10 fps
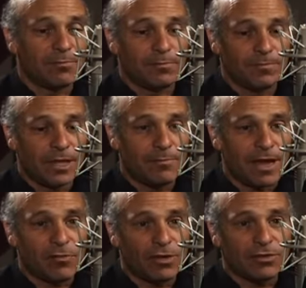And and
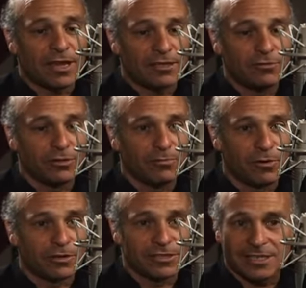by the way, one thing I do in the
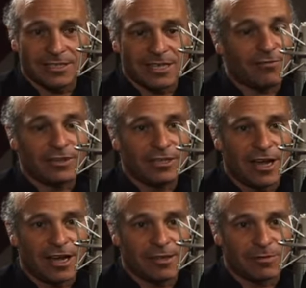book, there's like 70
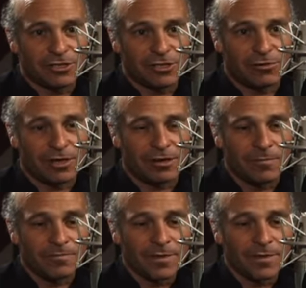documents shown here,